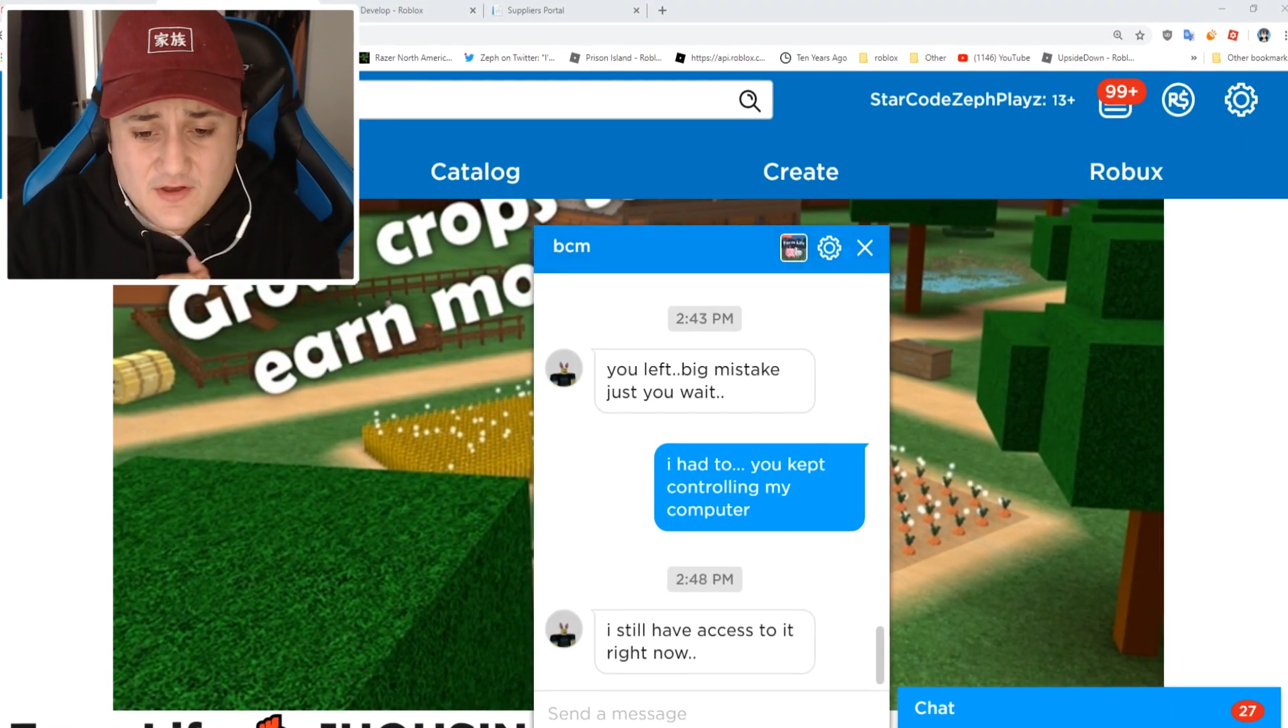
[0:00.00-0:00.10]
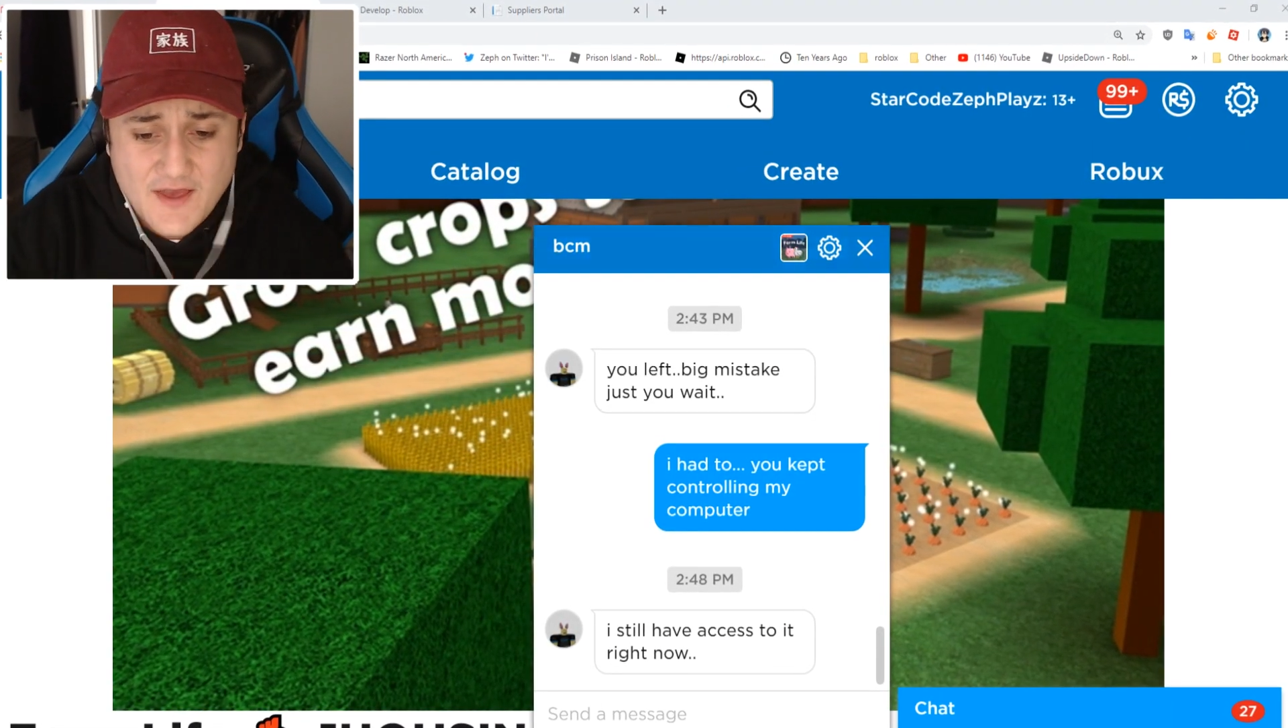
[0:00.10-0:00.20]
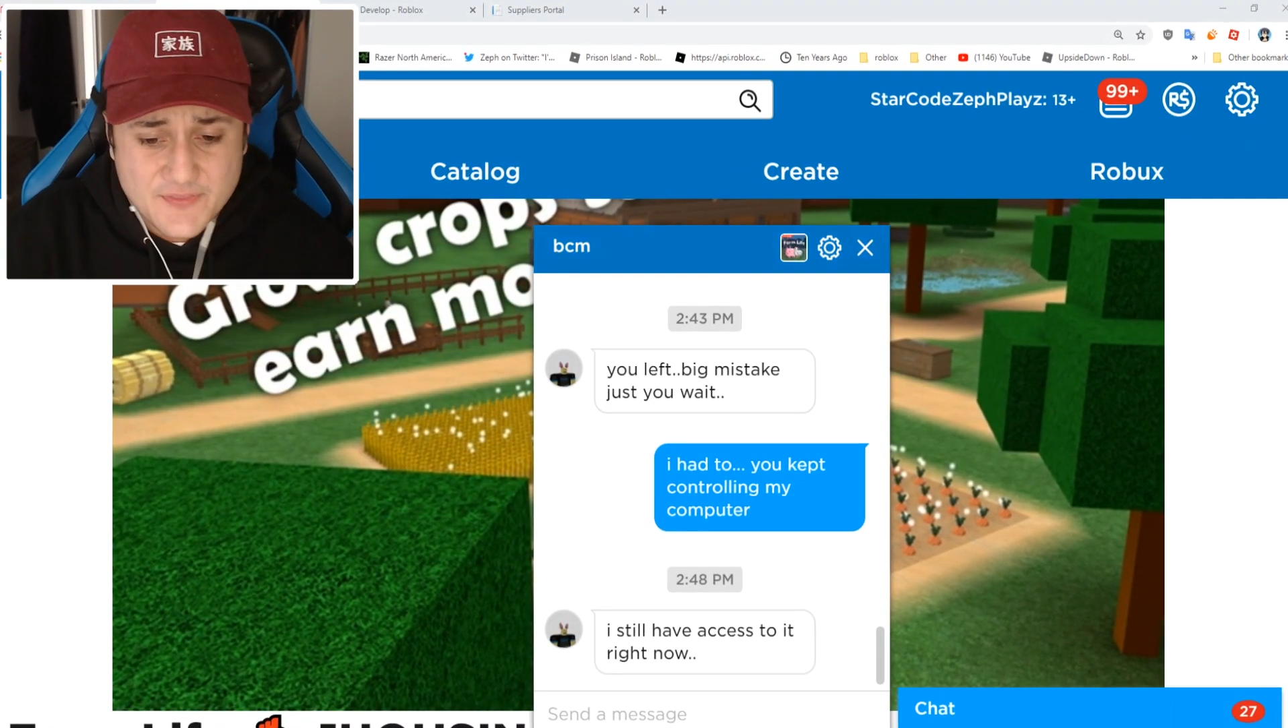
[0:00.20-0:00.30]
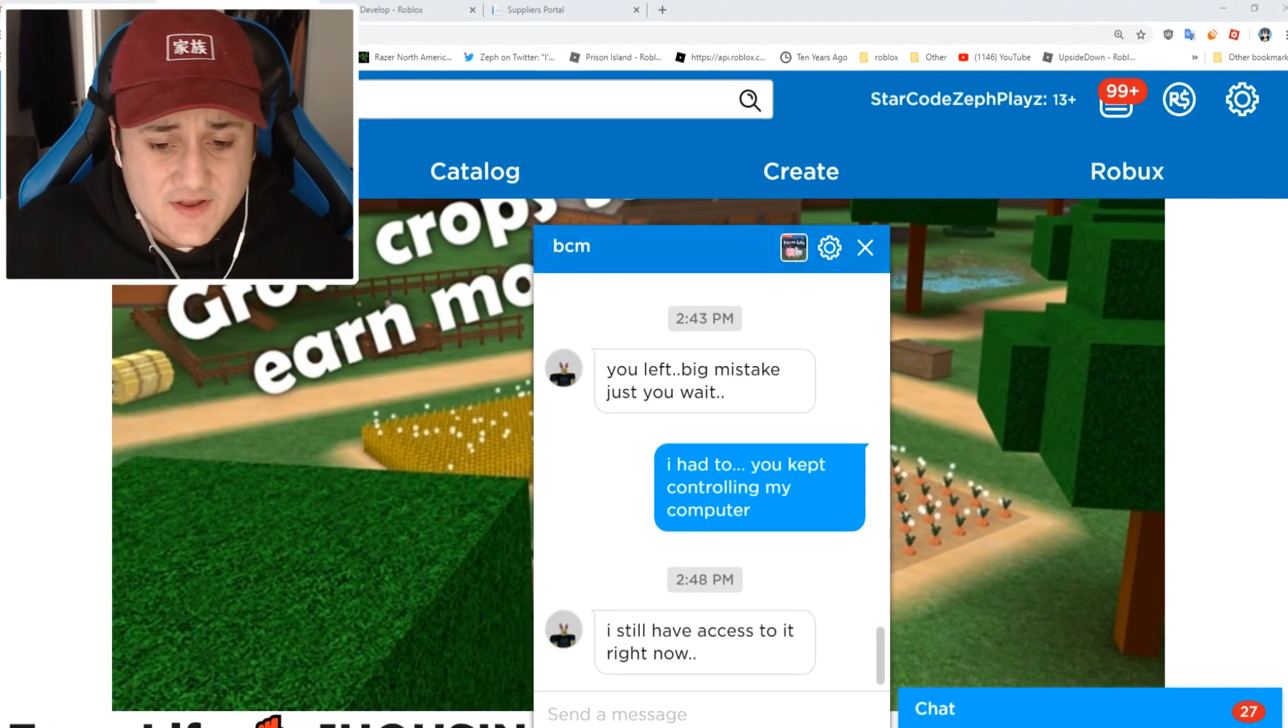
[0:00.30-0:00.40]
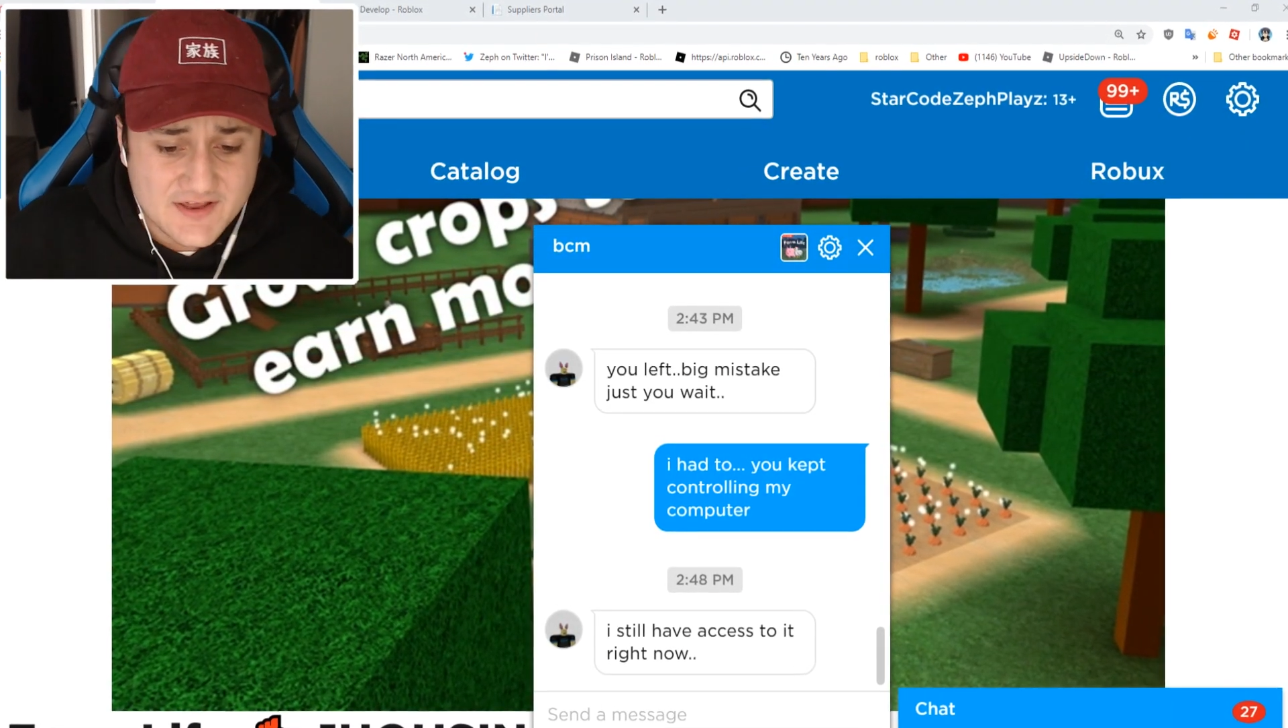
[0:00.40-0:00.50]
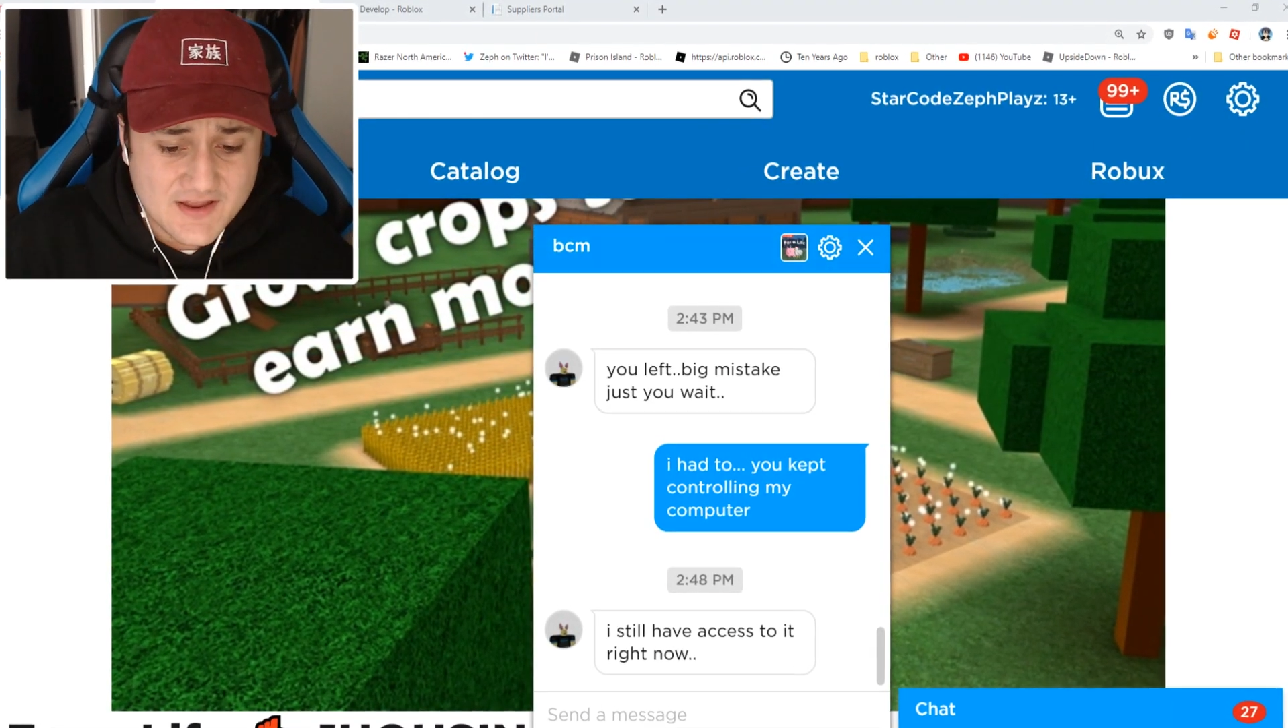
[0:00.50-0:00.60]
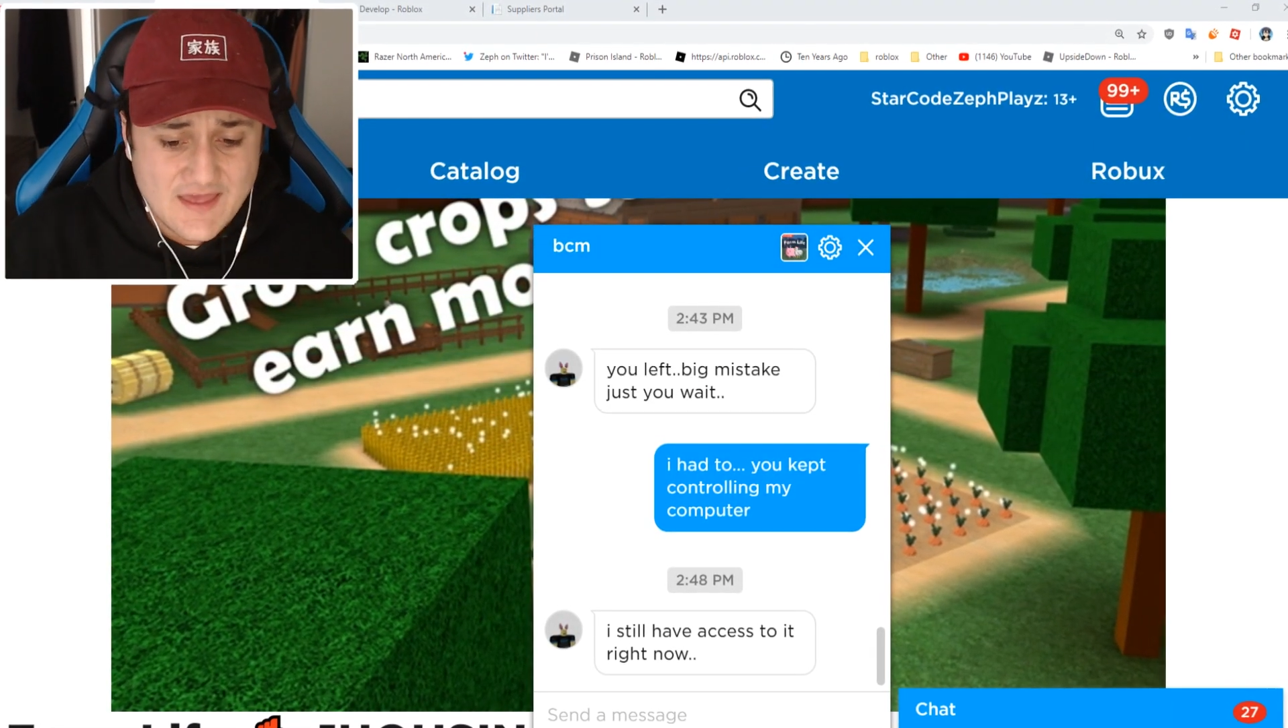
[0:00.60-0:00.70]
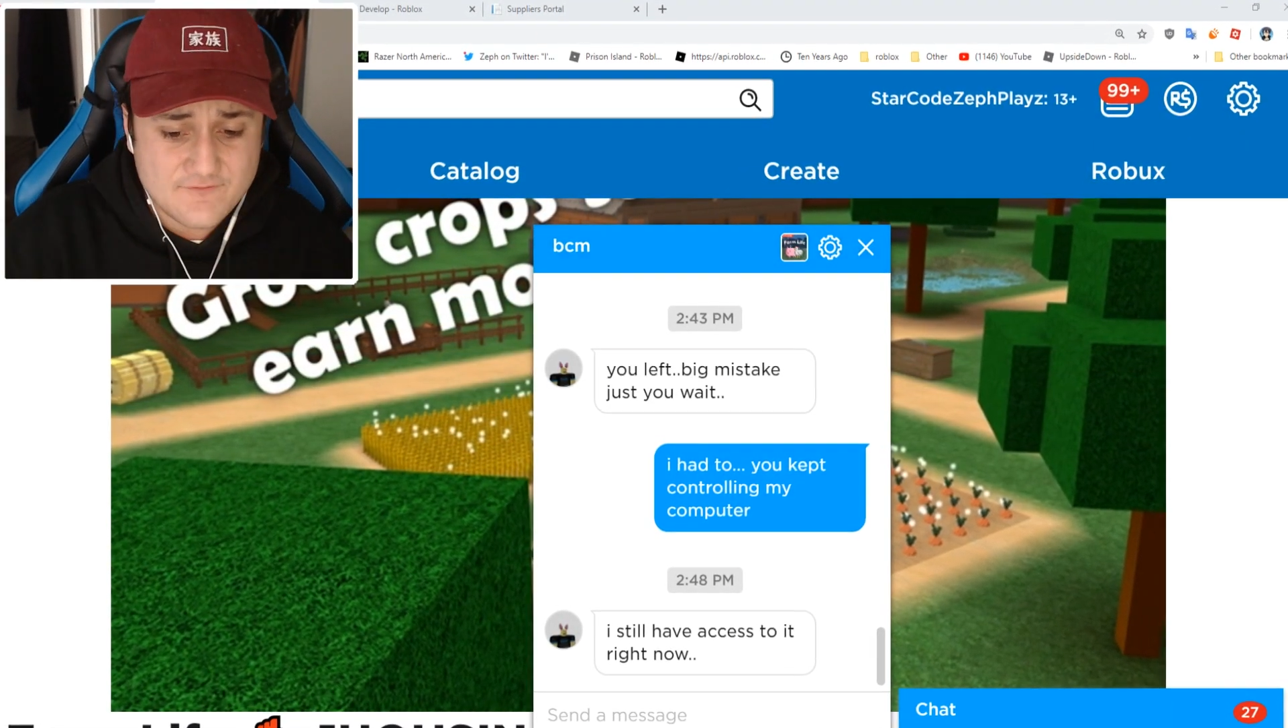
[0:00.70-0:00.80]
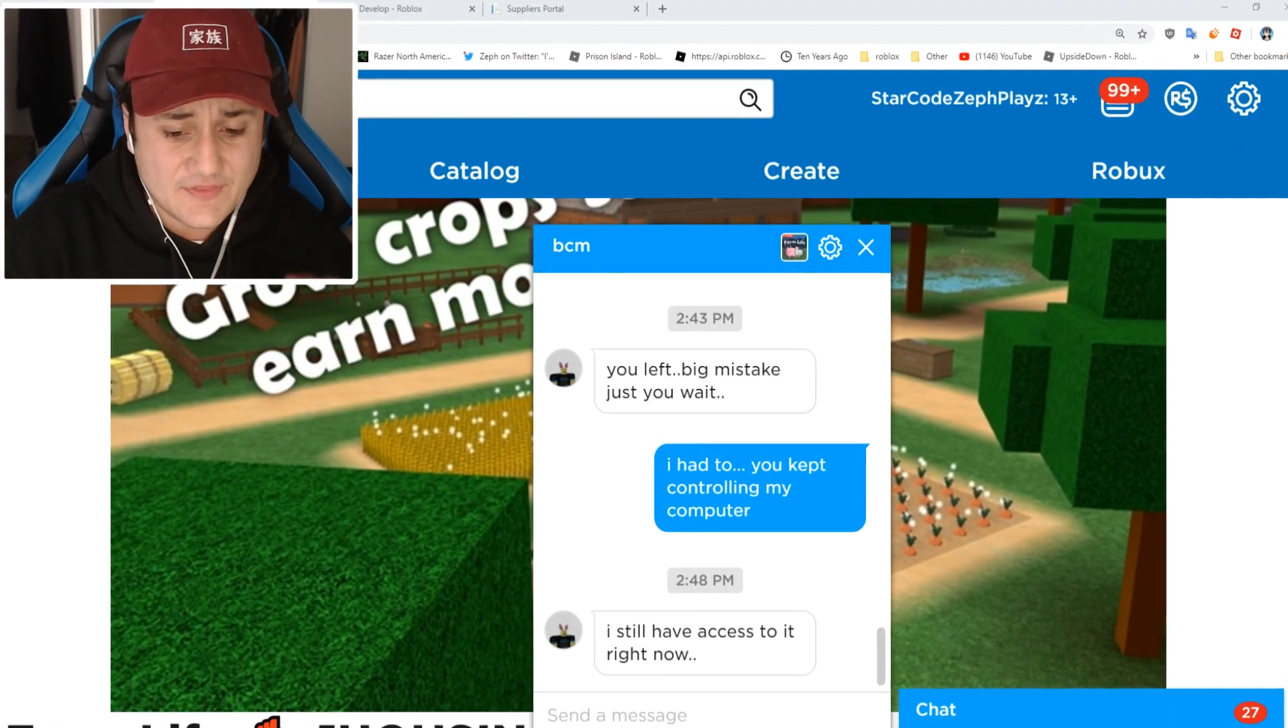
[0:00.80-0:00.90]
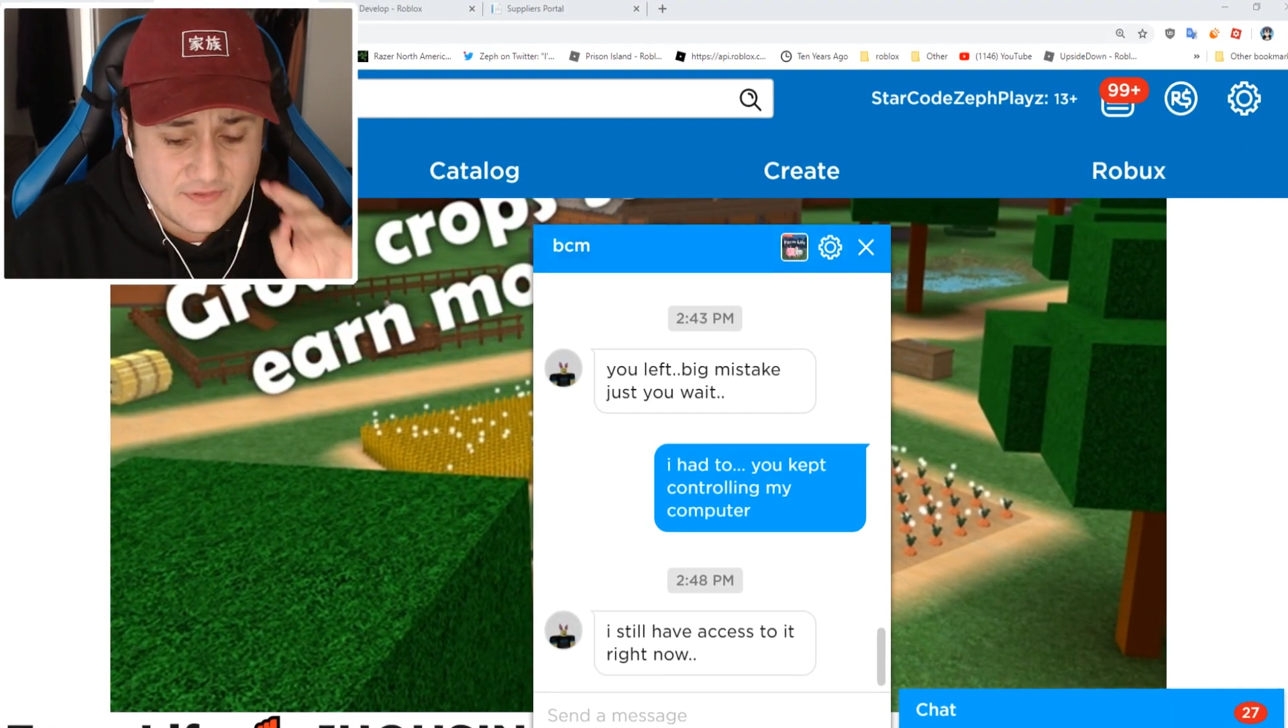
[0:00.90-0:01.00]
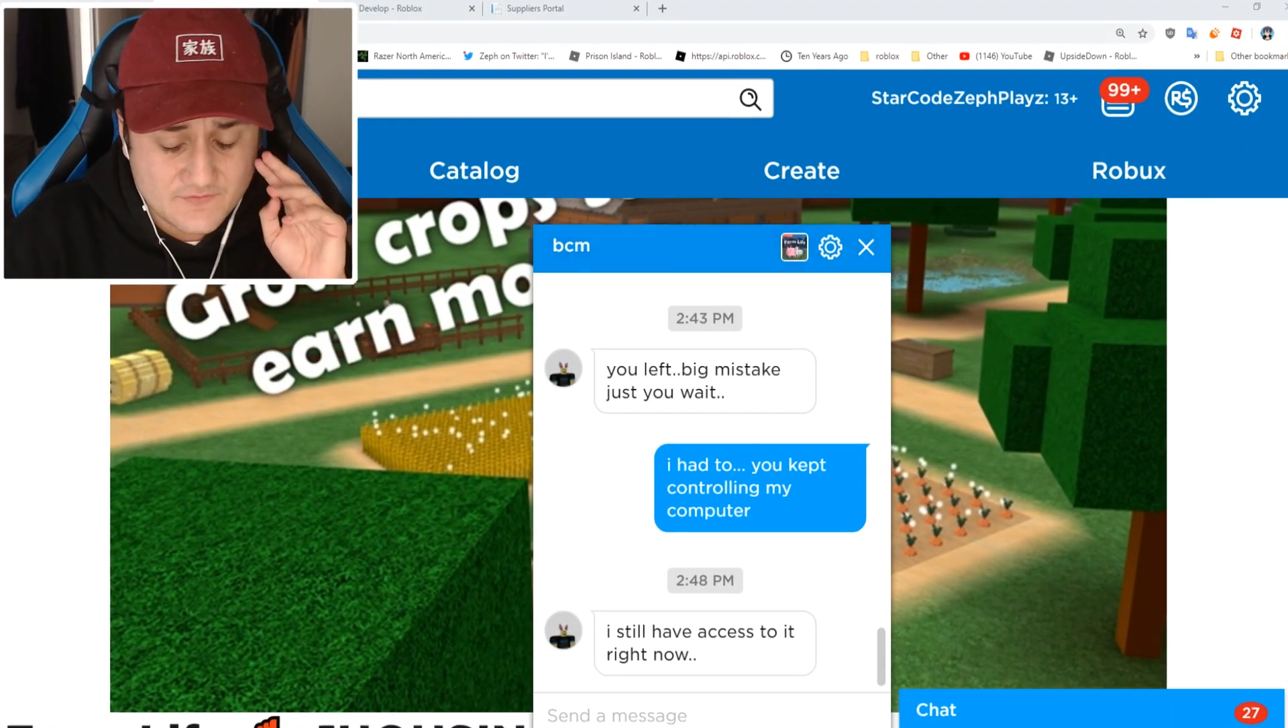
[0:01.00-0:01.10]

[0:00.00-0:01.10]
I thought I got everything